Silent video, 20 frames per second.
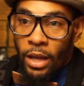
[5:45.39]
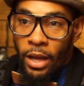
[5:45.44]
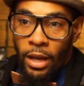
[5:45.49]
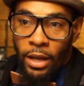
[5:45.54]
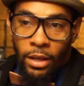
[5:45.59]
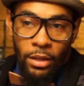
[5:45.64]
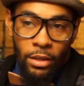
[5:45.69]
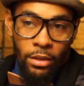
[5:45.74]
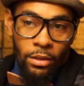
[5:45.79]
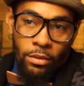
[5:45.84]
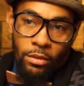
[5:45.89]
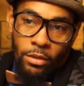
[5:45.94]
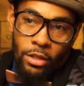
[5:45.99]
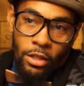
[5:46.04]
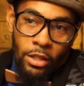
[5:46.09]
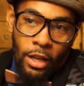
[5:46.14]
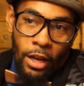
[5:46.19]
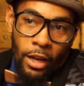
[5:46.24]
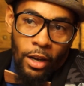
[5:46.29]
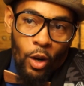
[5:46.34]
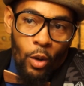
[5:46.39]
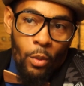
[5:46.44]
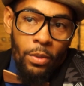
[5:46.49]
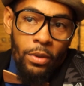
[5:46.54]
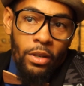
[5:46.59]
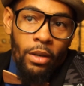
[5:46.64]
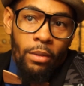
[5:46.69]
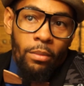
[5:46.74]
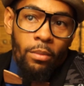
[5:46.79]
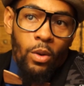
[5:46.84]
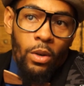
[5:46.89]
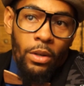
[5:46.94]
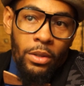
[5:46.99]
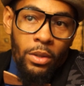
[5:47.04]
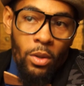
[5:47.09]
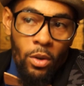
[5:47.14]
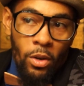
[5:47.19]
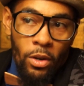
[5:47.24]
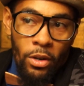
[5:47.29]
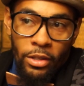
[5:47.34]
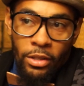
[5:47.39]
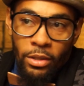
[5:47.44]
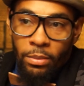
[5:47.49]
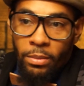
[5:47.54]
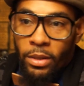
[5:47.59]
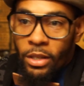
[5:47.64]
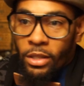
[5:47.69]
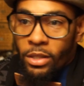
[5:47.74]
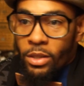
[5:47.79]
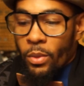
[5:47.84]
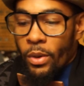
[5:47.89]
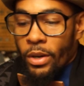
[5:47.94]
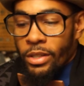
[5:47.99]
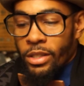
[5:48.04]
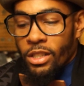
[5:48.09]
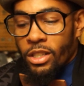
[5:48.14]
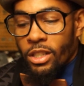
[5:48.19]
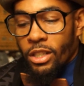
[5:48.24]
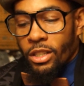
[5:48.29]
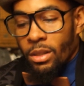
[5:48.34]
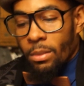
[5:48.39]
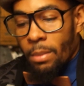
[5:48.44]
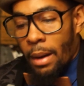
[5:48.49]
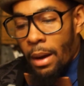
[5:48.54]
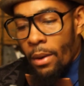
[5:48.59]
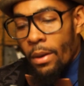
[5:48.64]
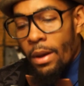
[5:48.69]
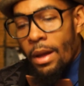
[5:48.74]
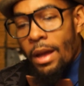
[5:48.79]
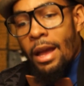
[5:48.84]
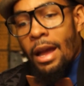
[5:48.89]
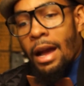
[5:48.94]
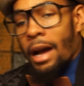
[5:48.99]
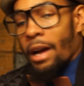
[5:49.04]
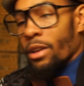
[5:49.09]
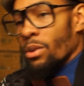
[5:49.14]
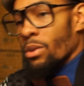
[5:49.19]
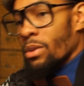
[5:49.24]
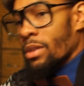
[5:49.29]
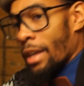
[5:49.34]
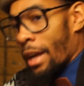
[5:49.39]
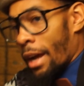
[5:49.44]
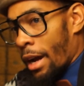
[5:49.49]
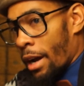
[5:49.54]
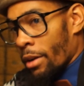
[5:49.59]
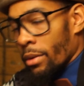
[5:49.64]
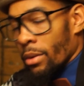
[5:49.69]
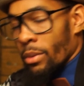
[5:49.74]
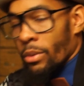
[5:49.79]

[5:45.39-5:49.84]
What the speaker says: and it just kind of opened up more doors because it wasn't just about how you sound,